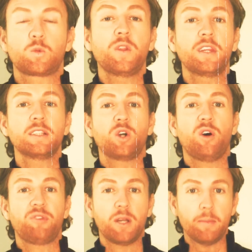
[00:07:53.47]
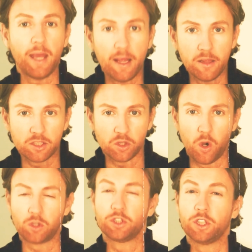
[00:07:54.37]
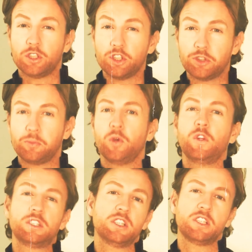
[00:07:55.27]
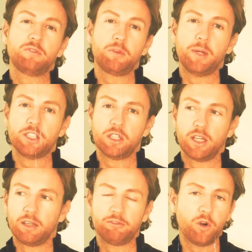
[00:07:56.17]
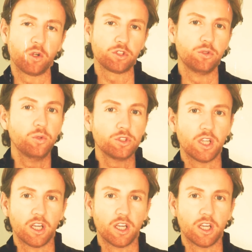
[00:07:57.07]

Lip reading: It's one thing to offer him endless oxygen to spew this disinformation like Fox News